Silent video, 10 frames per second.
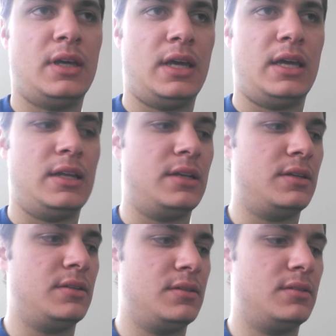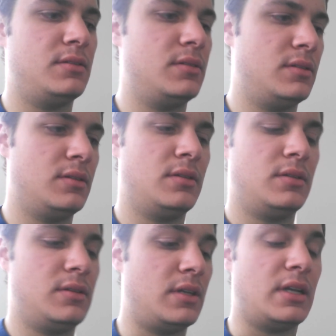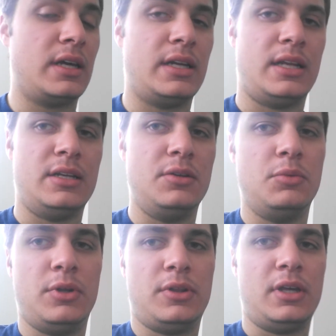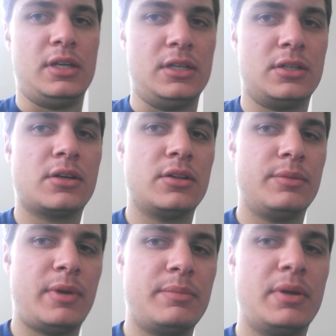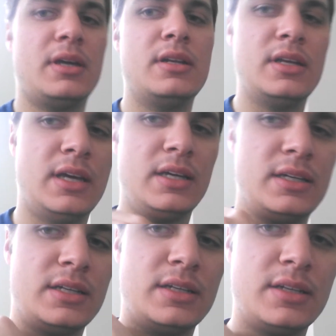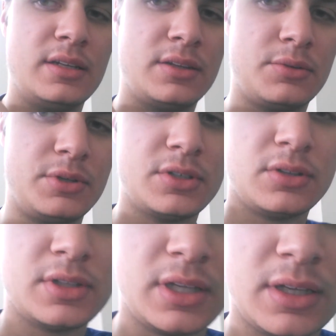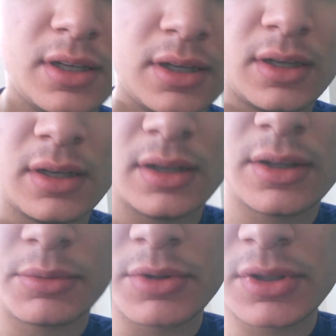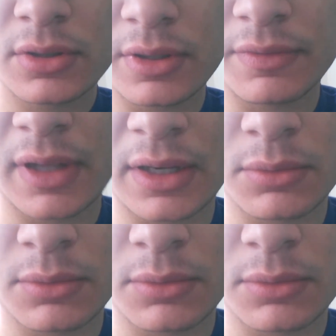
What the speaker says: And the night ended with a girl in my bed, and the result of that